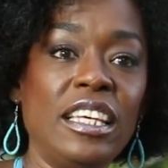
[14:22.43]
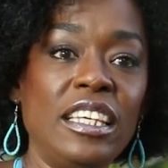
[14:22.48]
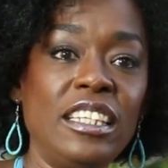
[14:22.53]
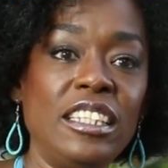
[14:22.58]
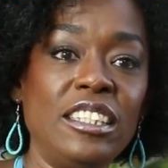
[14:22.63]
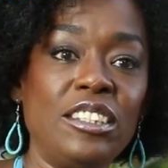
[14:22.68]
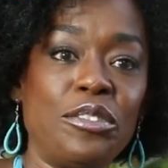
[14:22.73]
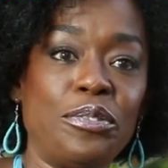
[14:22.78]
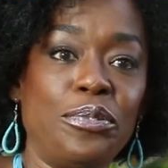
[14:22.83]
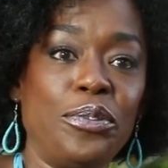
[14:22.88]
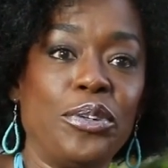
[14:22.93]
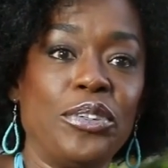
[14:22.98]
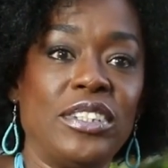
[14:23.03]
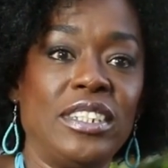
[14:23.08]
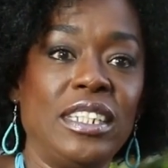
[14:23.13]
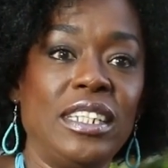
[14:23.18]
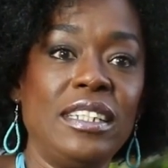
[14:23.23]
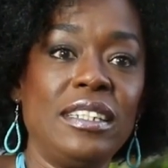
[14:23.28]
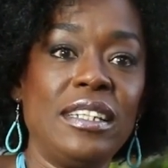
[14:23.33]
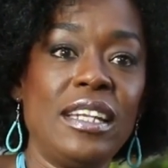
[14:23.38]
He's
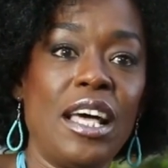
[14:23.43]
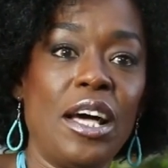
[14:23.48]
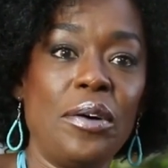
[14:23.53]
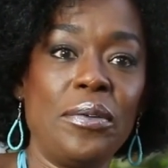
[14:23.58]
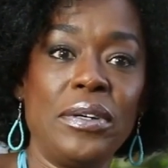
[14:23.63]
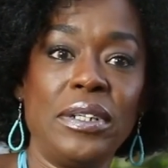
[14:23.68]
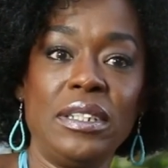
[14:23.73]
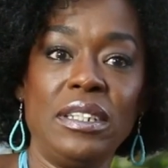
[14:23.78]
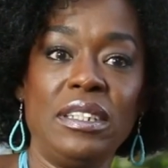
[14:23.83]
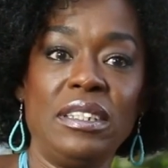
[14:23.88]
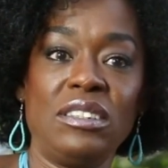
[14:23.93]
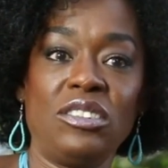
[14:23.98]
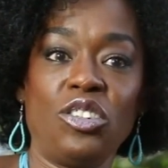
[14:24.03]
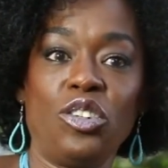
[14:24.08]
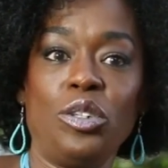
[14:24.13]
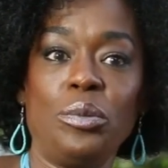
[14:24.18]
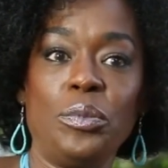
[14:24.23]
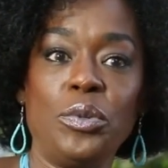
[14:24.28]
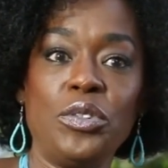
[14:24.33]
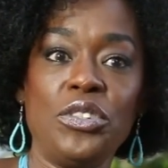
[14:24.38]
14 now, and he's
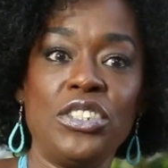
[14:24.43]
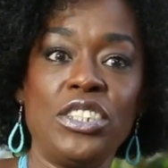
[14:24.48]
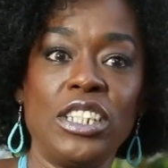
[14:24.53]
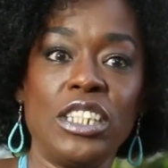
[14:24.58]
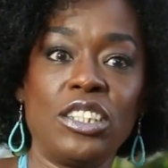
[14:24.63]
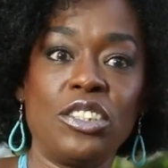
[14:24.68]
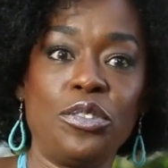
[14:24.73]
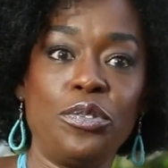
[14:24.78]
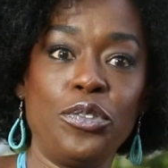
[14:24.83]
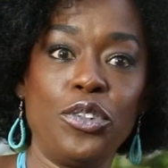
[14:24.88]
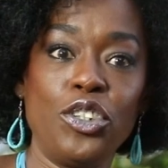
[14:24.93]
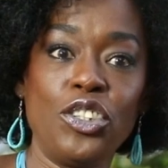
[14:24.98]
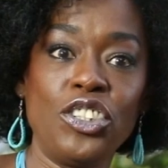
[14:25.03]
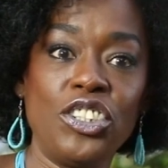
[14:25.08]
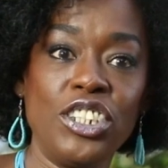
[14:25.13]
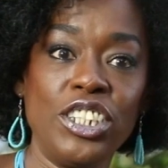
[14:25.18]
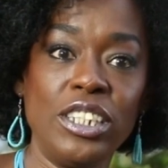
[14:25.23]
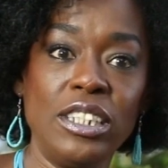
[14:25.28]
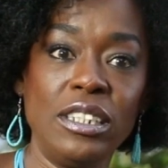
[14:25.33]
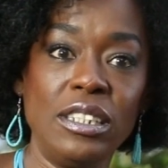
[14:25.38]
almost 6
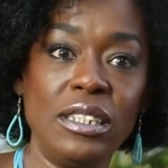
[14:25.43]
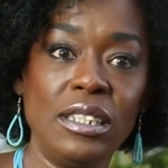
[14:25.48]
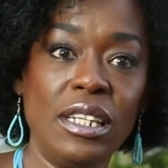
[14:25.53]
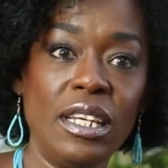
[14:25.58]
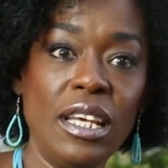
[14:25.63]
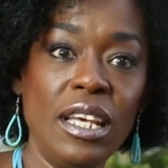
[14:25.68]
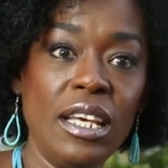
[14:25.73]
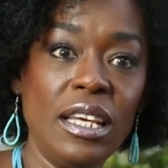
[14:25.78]
foot, and